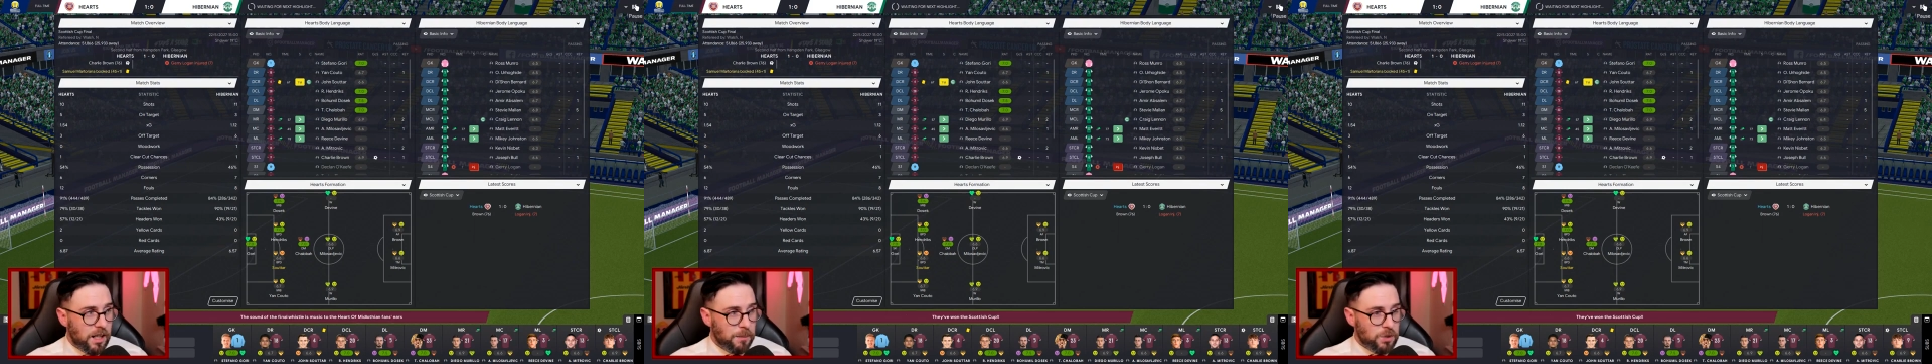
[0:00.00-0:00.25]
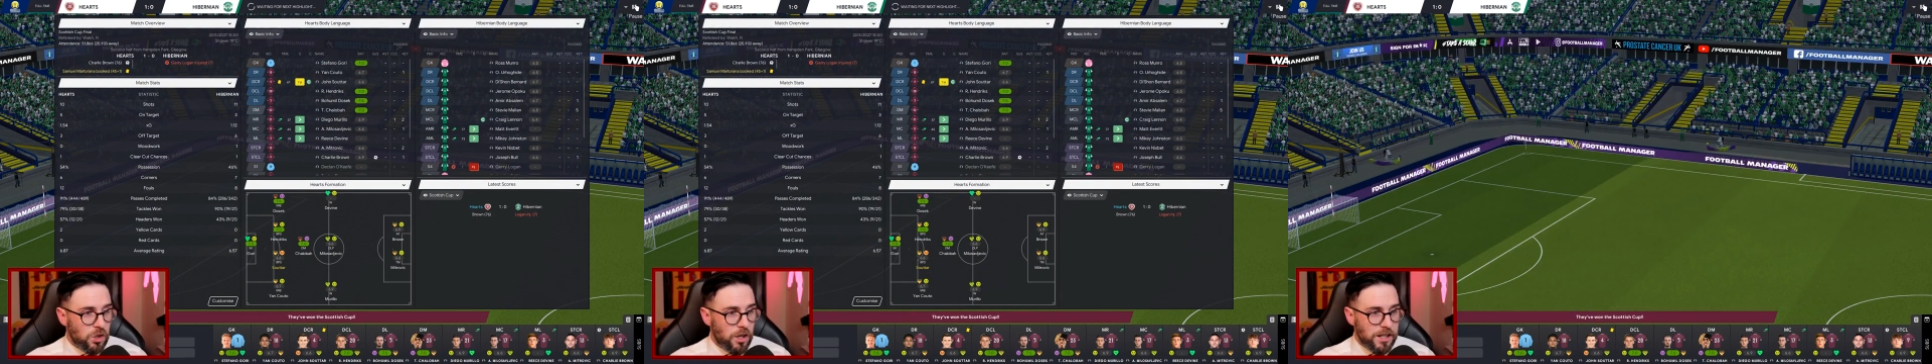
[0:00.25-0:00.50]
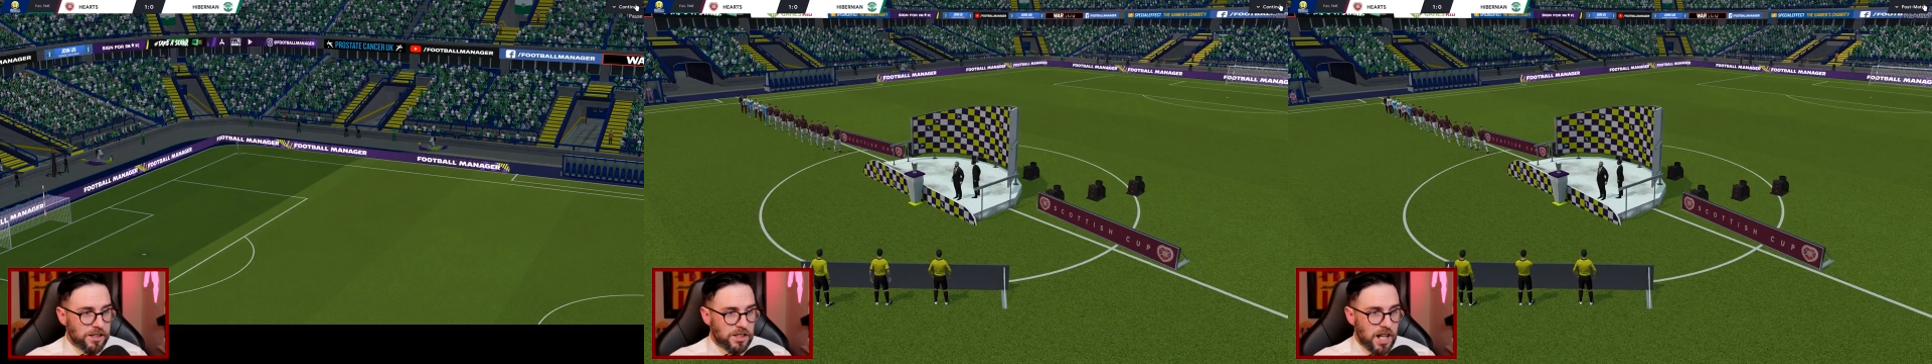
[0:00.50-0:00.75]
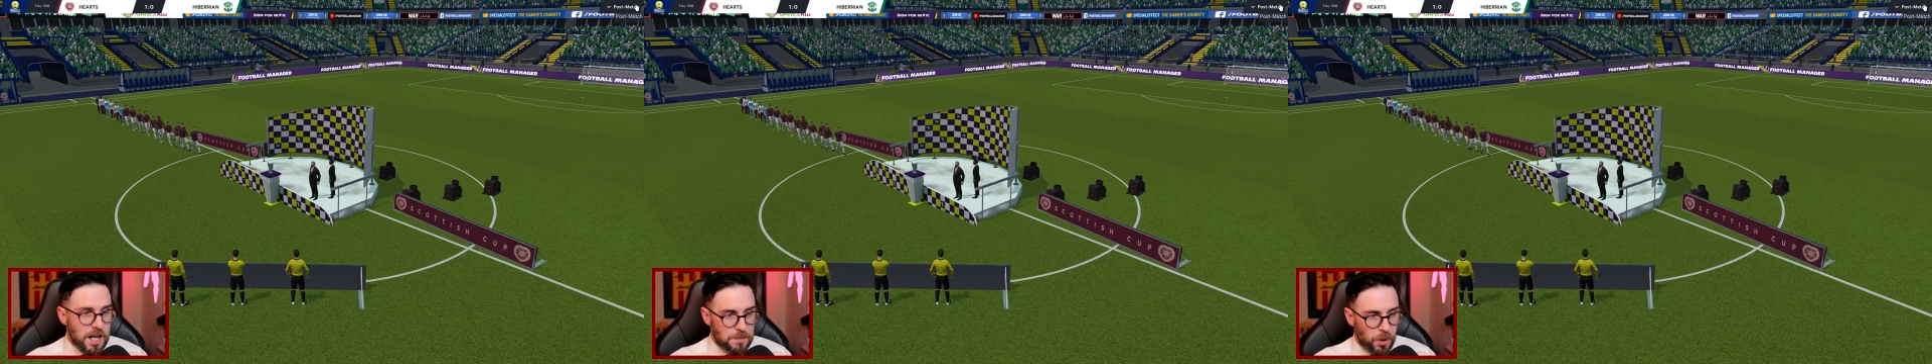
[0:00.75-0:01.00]
I'm sorry to
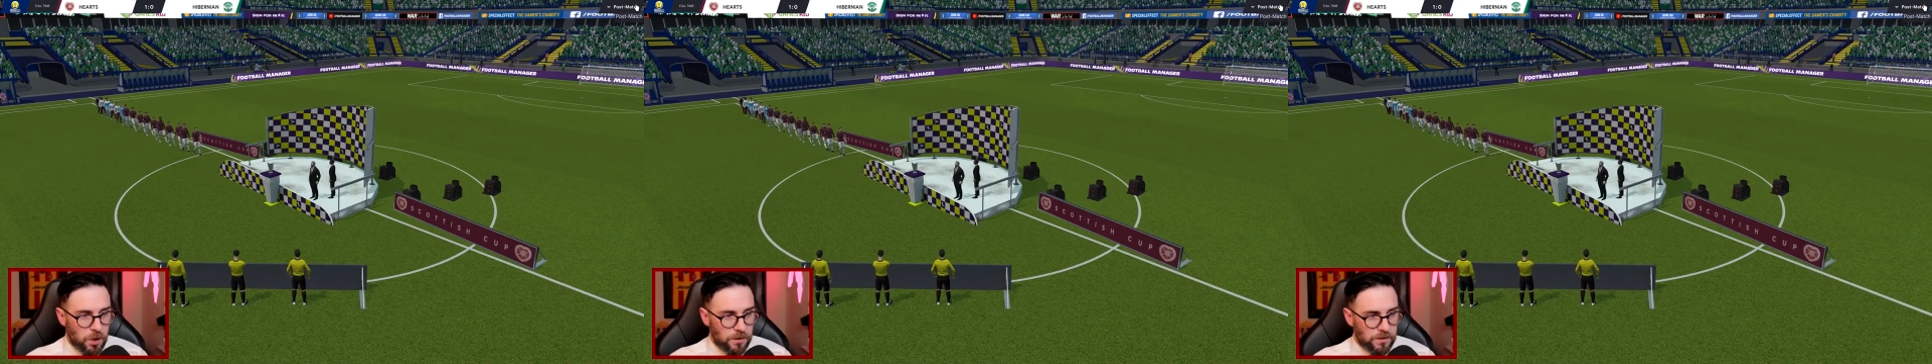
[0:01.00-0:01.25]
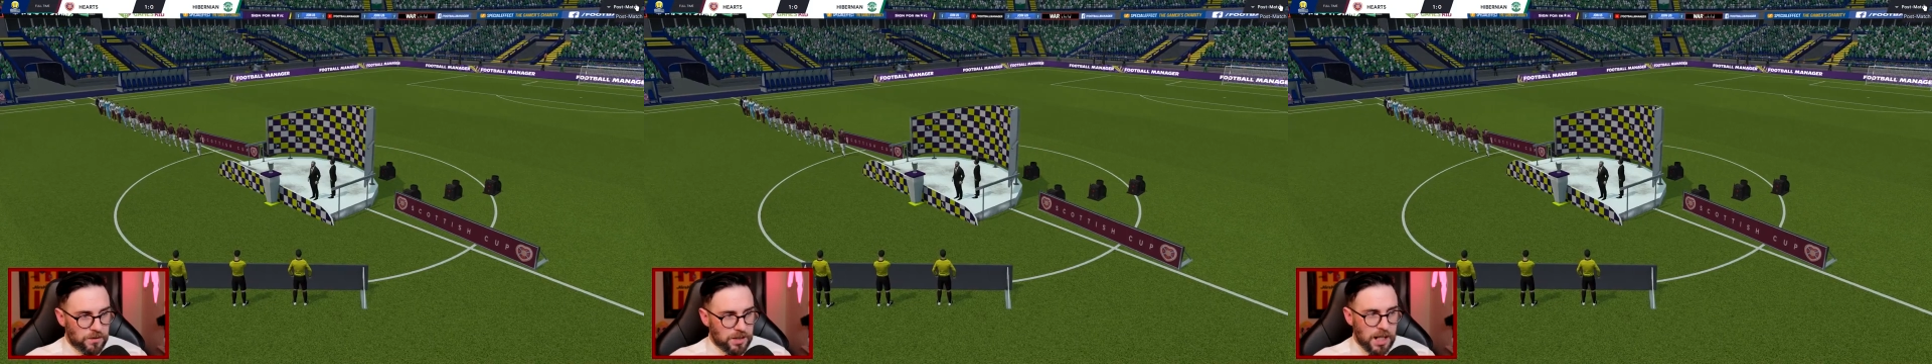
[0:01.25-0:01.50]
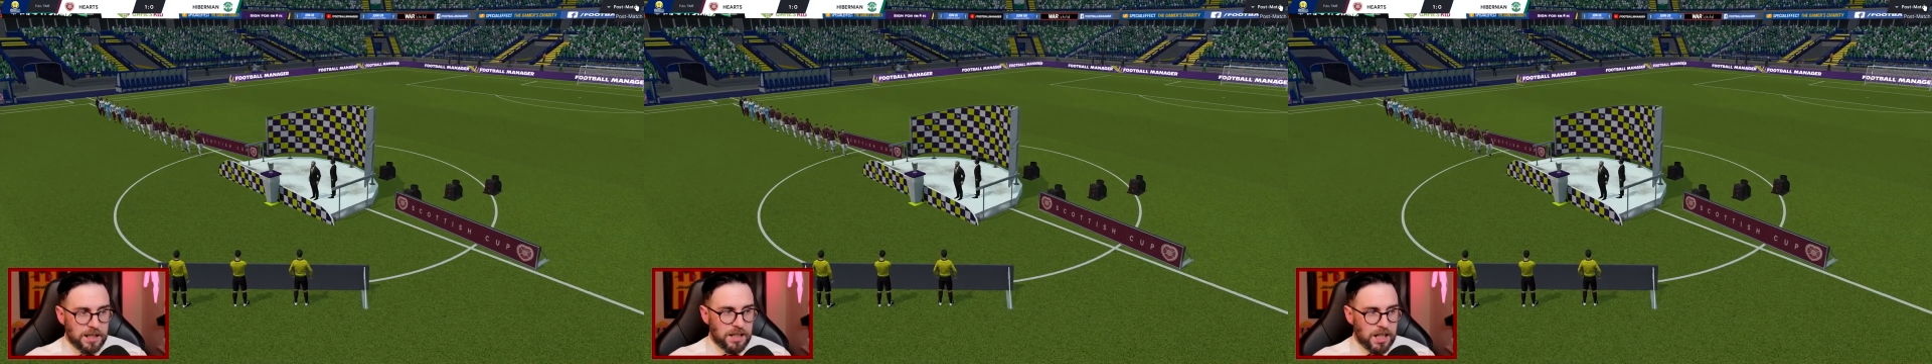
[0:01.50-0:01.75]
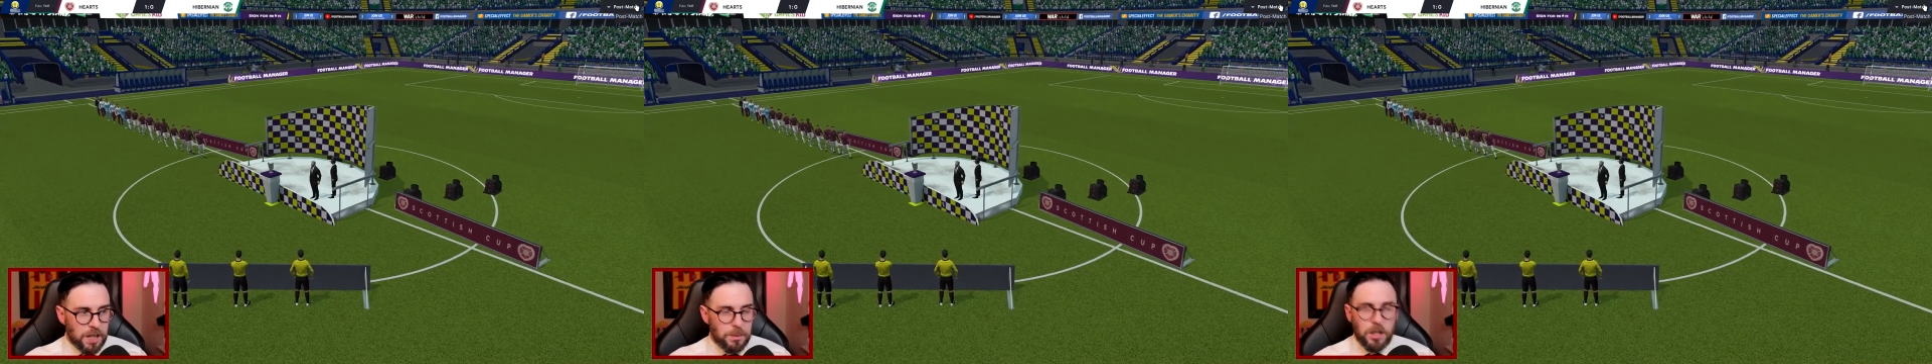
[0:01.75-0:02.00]
say, but
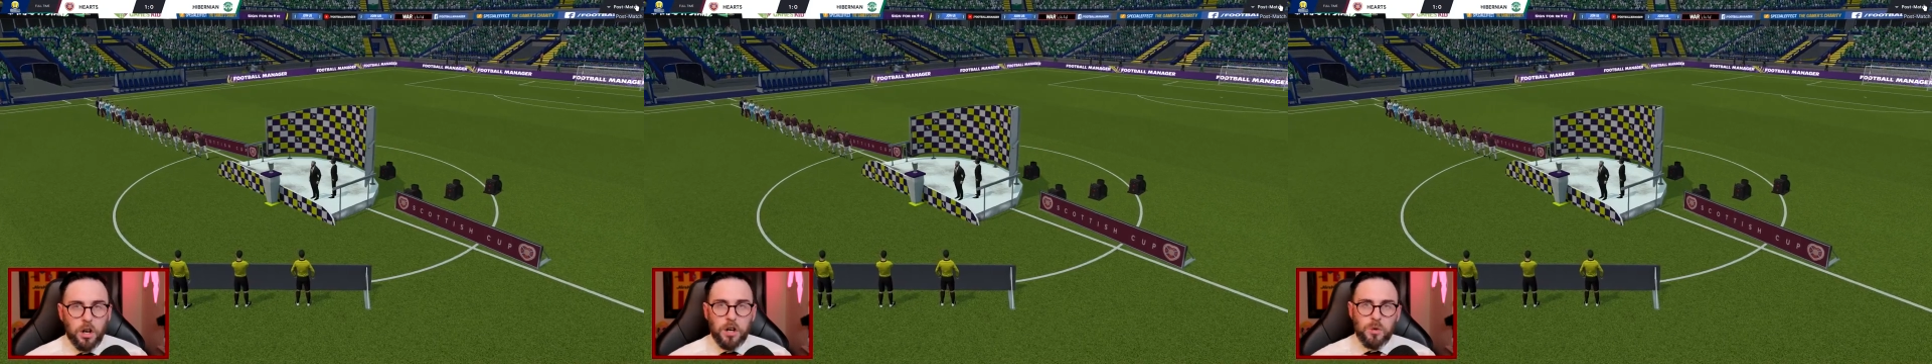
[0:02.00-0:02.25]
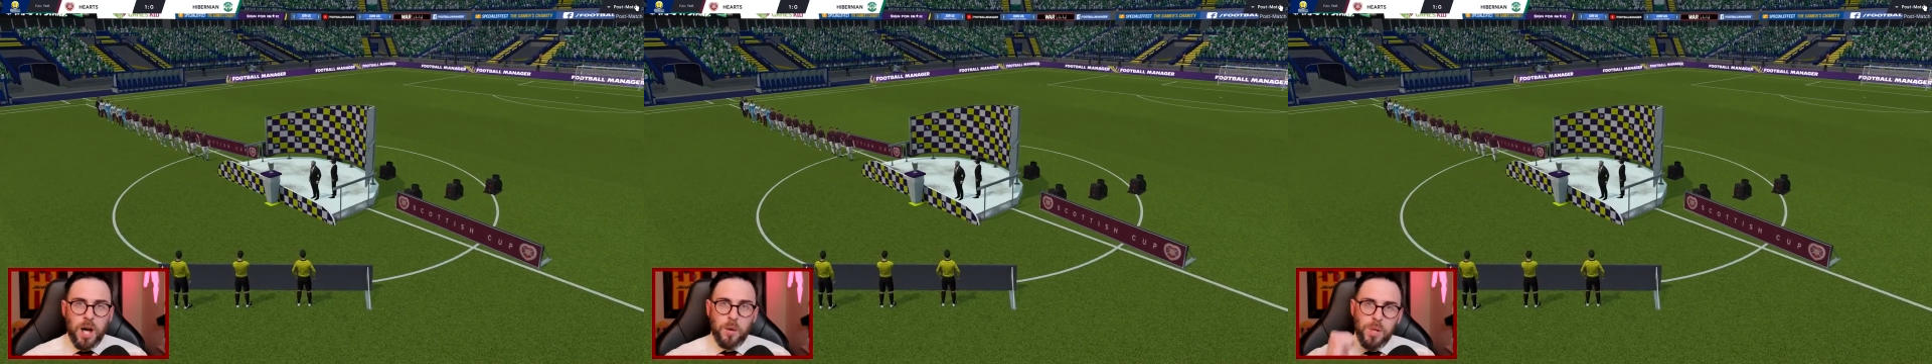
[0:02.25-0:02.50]
tactically we got it right.